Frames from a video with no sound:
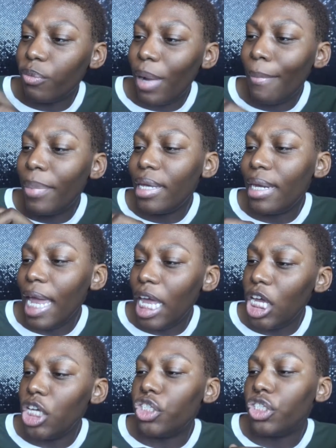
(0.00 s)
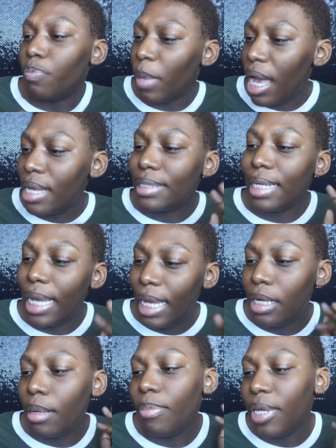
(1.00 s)
Rapid Age Spots
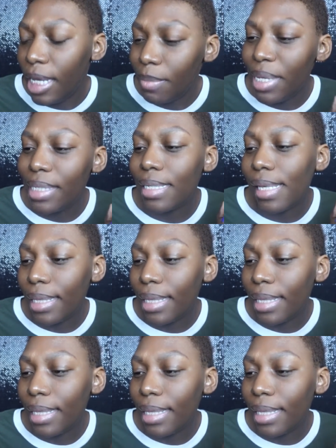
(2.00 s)
and Pigment